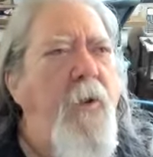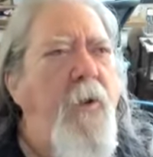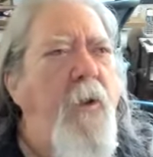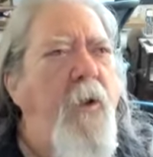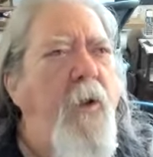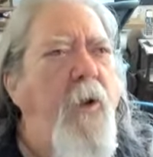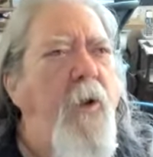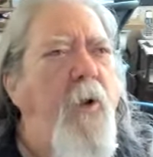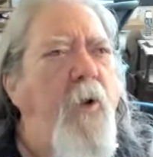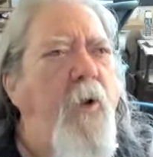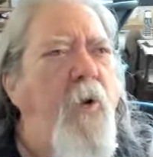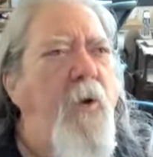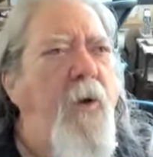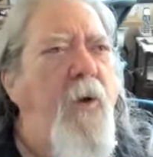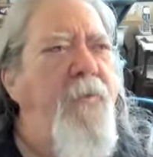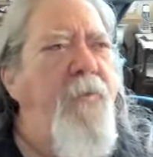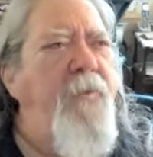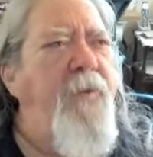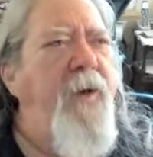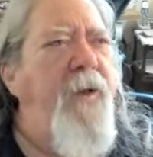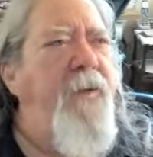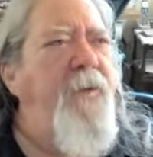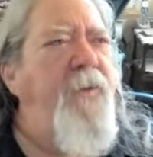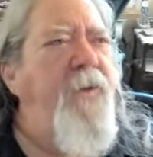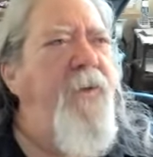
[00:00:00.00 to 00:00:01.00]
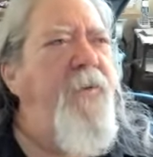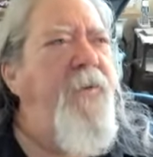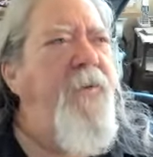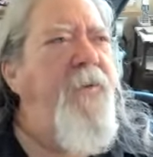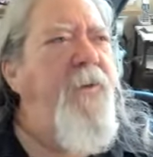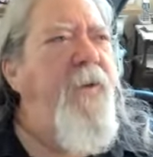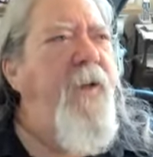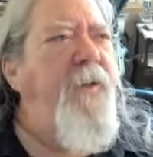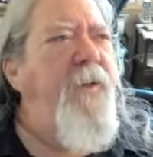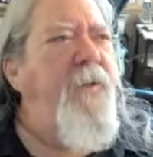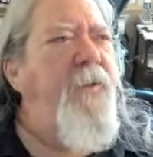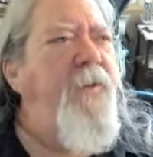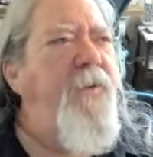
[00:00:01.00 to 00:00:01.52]
Oh, I've got this
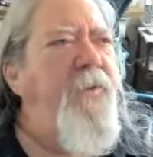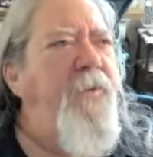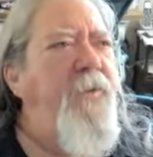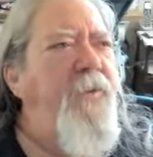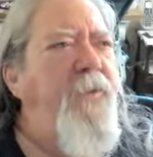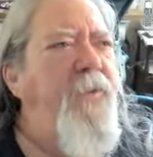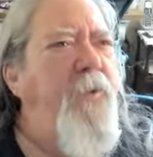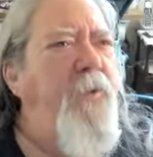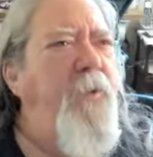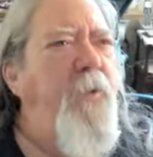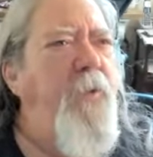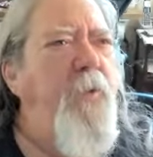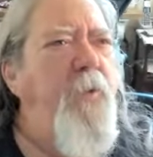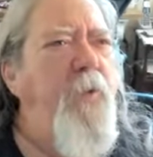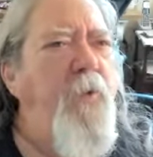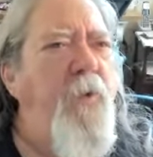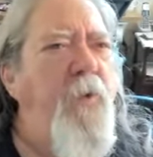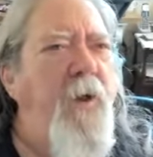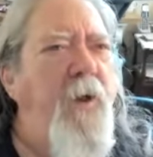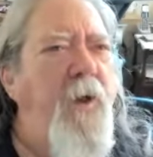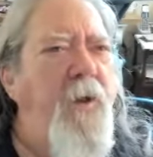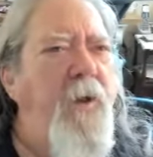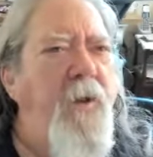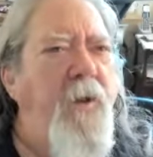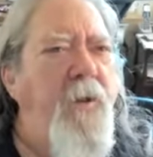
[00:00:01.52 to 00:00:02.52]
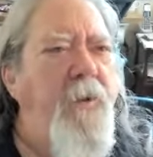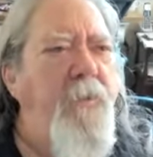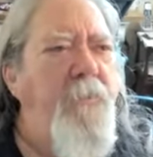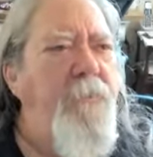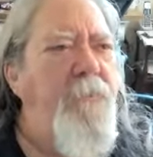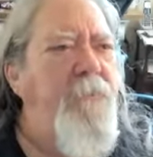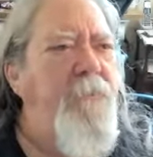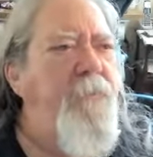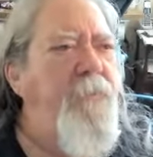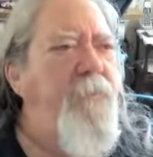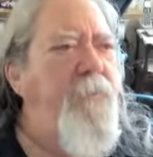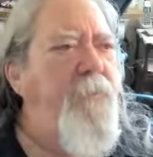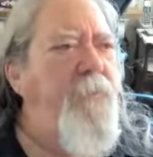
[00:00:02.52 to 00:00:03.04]
nice new
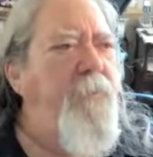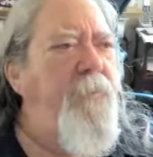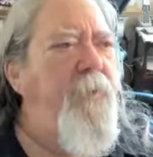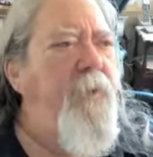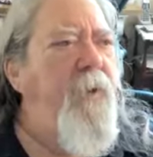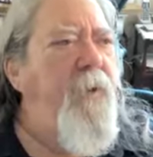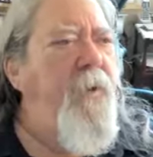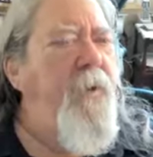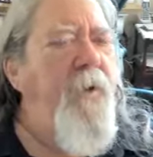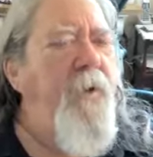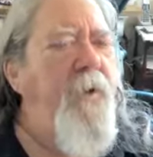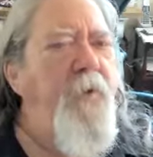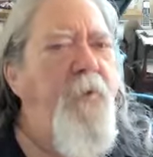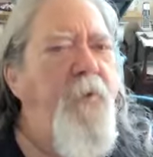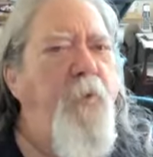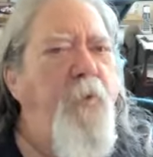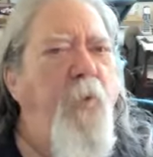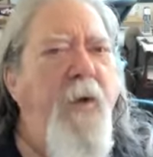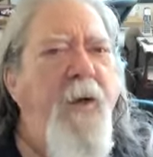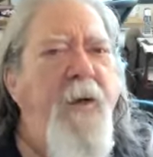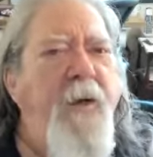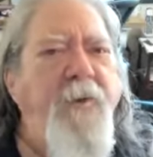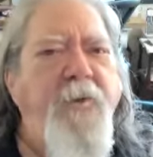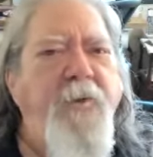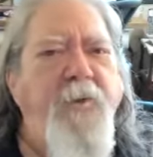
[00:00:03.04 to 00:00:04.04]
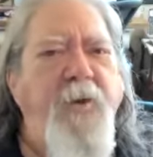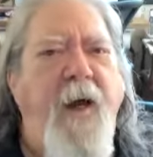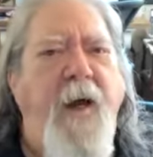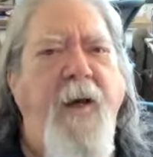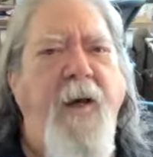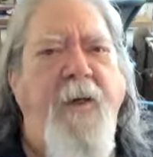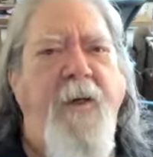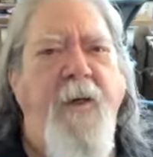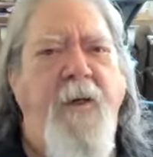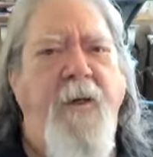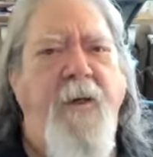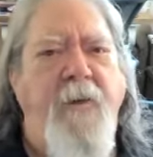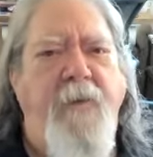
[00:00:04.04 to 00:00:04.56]
um, suede
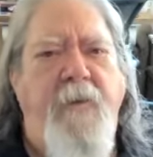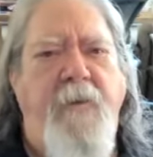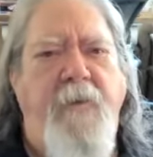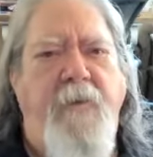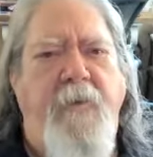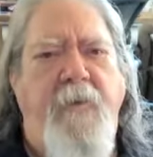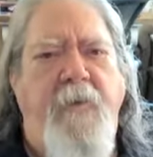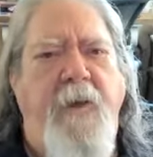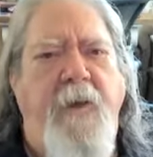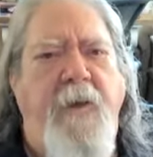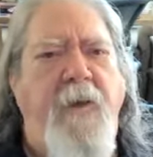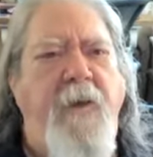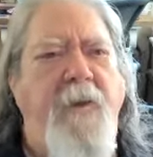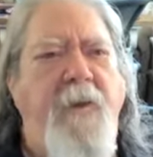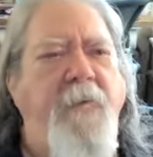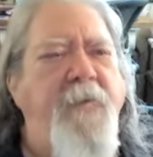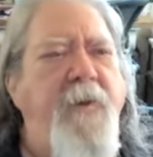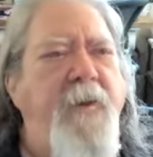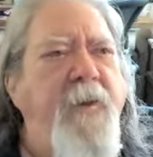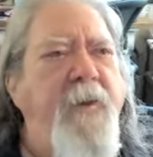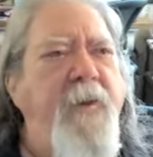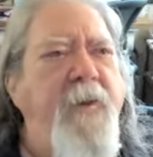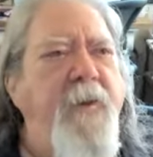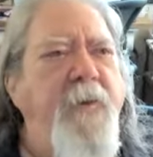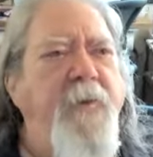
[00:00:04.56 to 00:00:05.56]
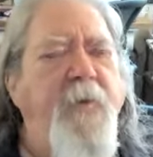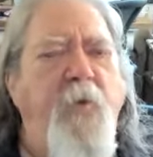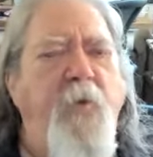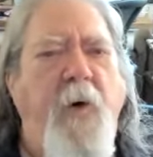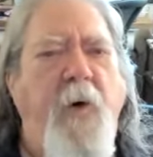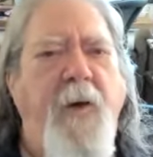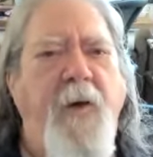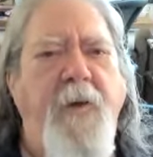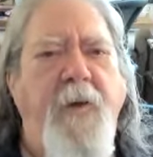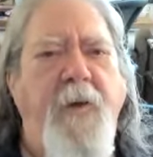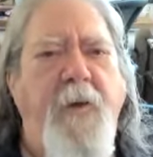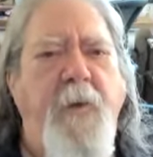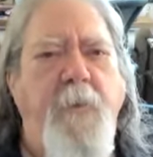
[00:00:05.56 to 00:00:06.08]
jacket, and if it gets
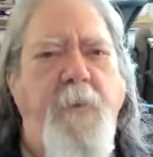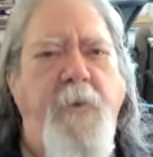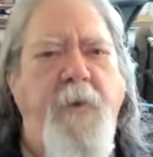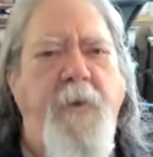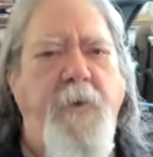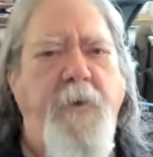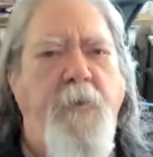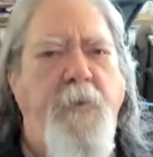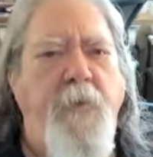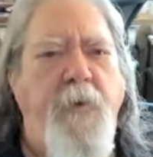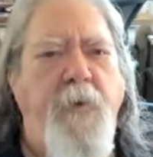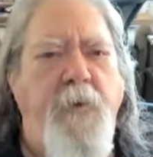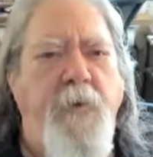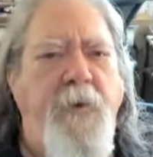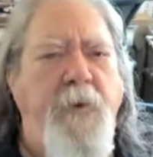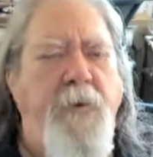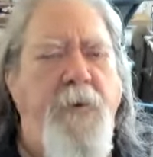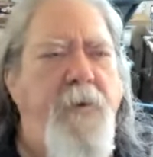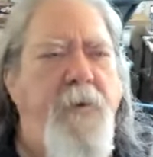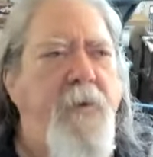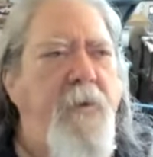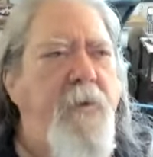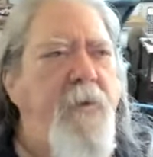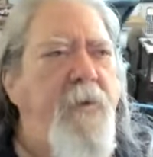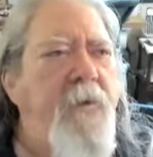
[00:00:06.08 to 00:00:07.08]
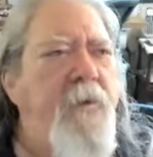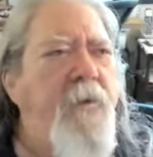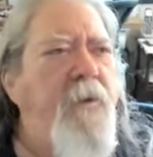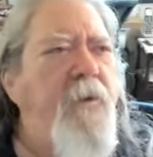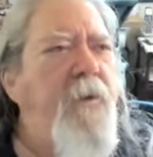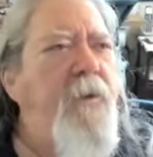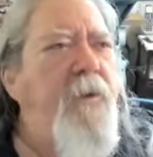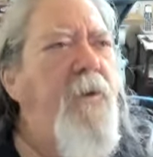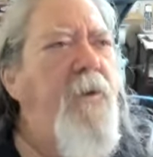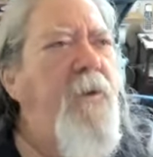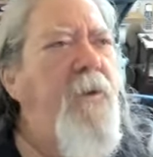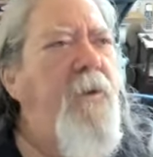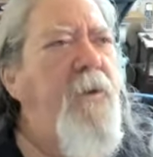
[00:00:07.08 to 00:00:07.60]
wet, it'll be ruined.
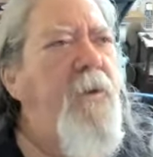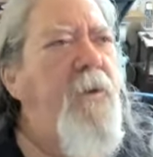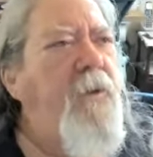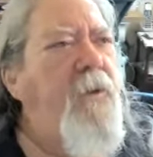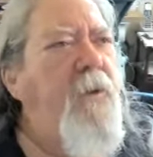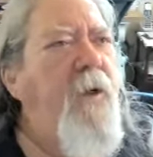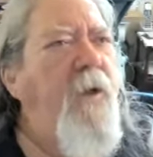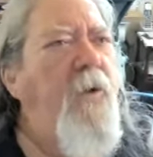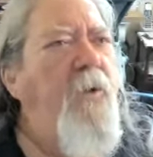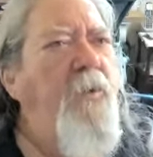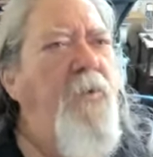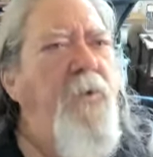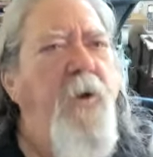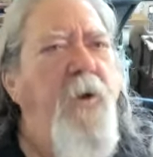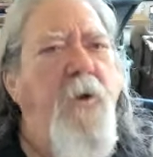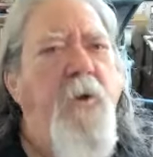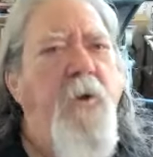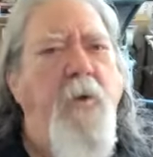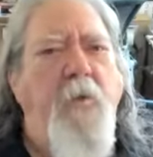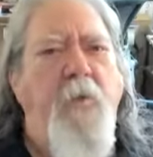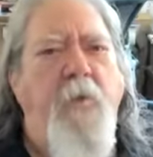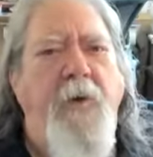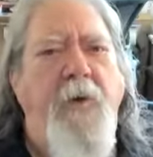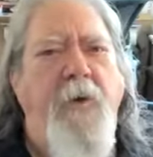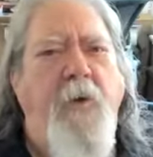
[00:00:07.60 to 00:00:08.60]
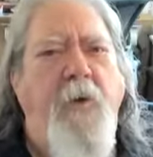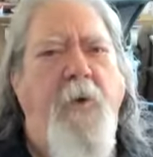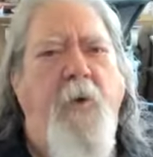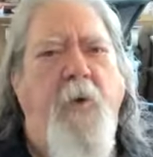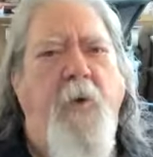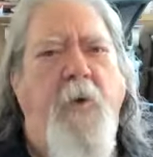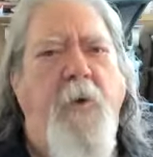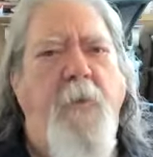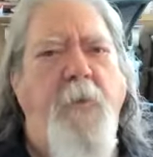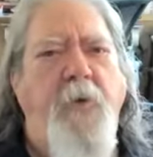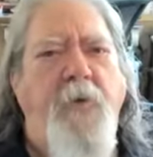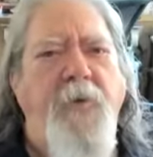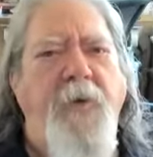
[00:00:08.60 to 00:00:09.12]
Oh no, what a
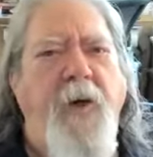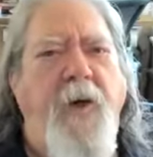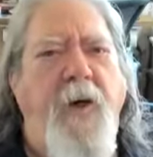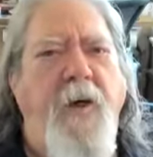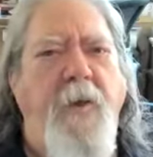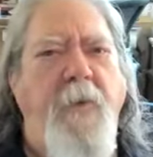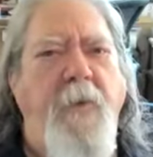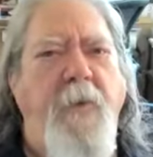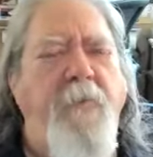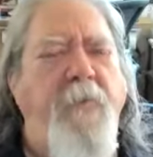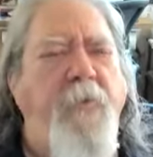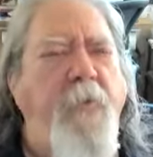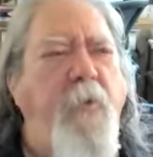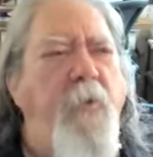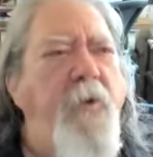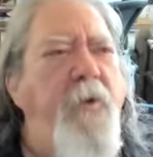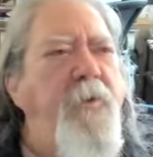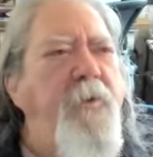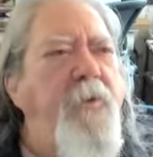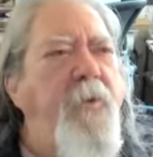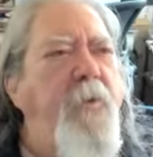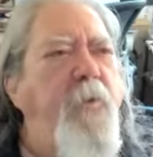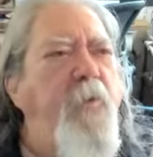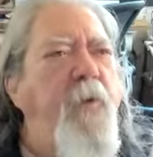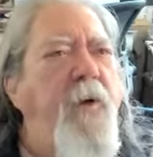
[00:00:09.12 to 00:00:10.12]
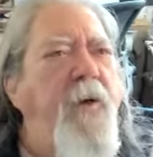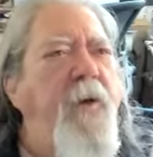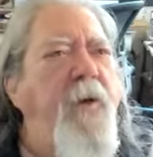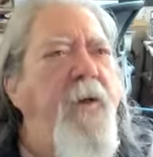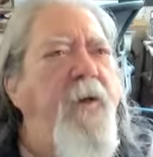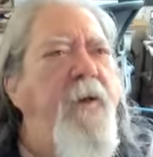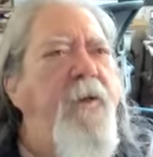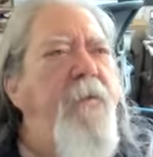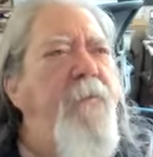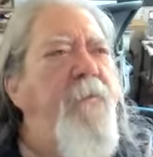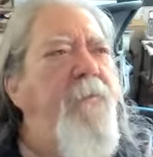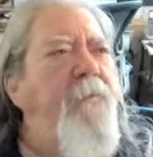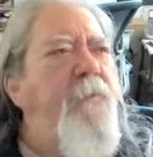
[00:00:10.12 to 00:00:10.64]
horrible time for it to
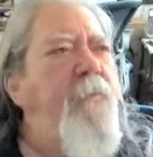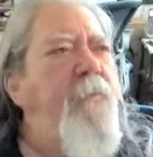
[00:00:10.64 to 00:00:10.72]
rain.